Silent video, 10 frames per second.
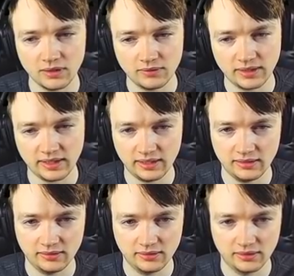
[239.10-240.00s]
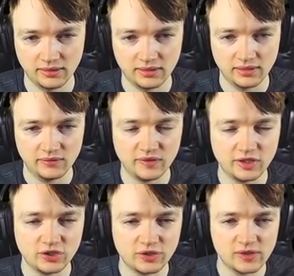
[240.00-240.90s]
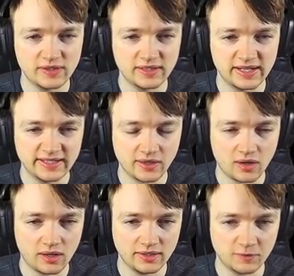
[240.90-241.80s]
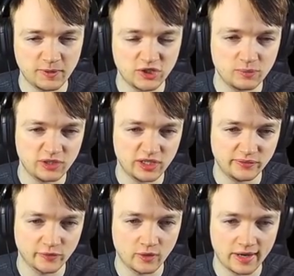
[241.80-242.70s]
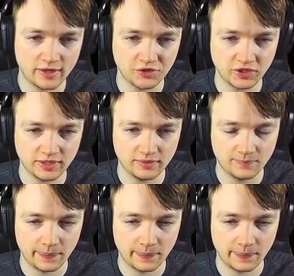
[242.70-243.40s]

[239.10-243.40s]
Okay. Finisher is a nice card, especially when you have 4 energy.